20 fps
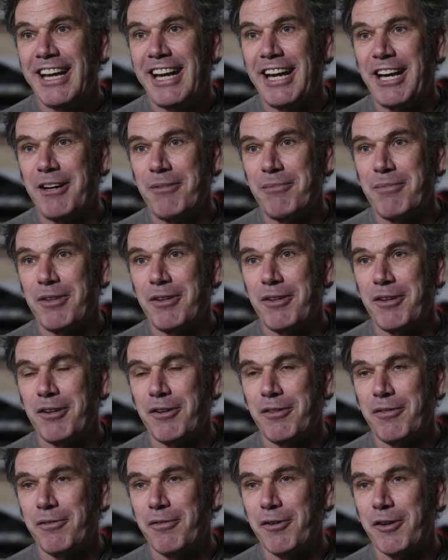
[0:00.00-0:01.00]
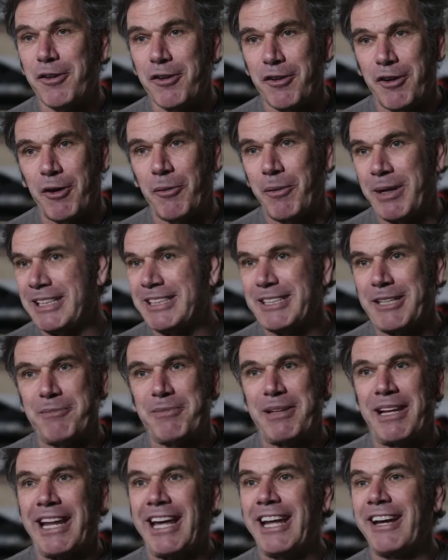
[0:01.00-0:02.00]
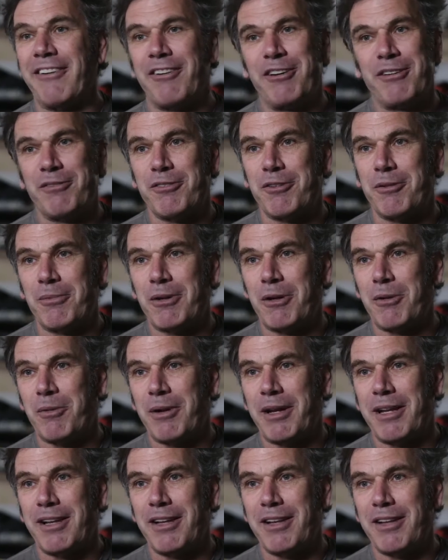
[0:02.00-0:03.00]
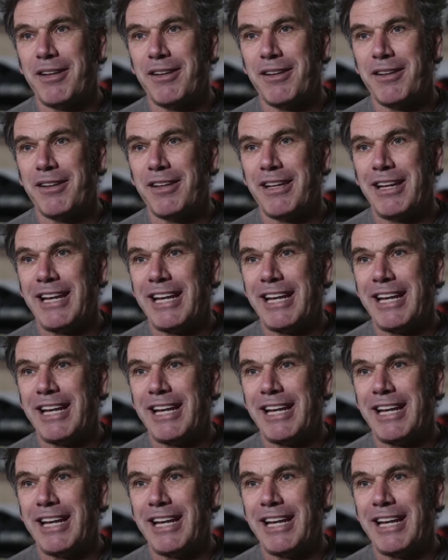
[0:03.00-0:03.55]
The further I went up the ladder in Formula One, the